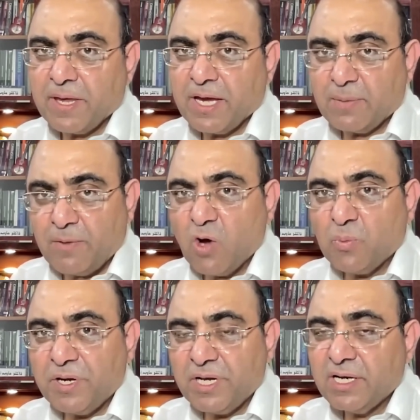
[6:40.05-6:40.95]
In my
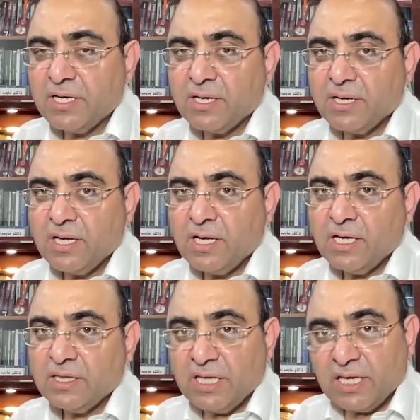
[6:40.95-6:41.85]
opinion,
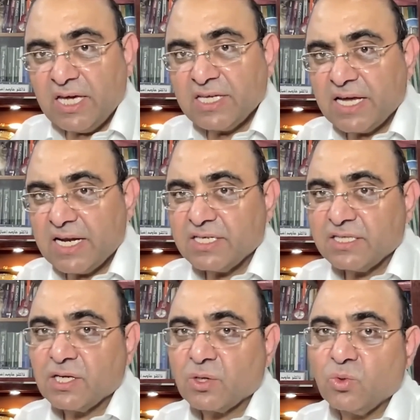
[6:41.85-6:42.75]
the key challenges
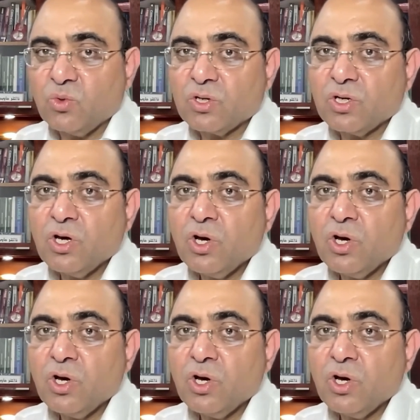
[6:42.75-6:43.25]
include